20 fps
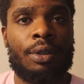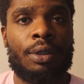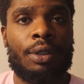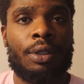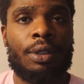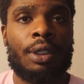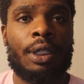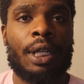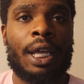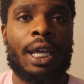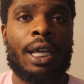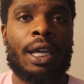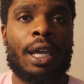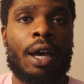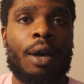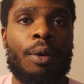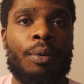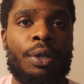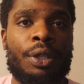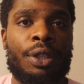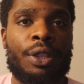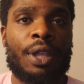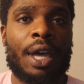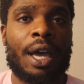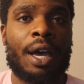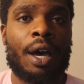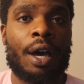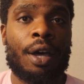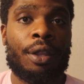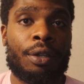You should hang out with
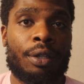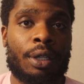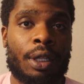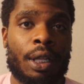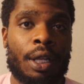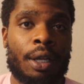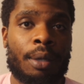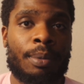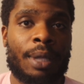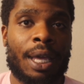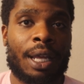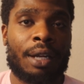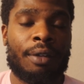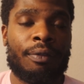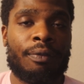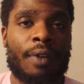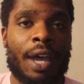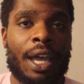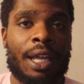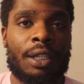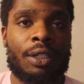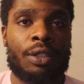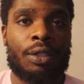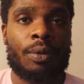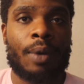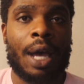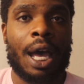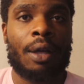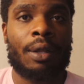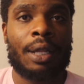that other club that invited
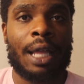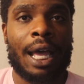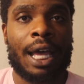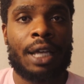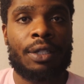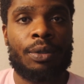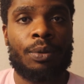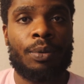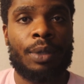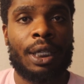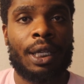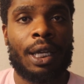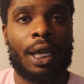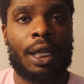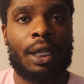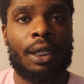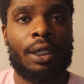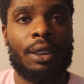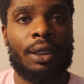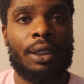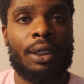you out last weekend.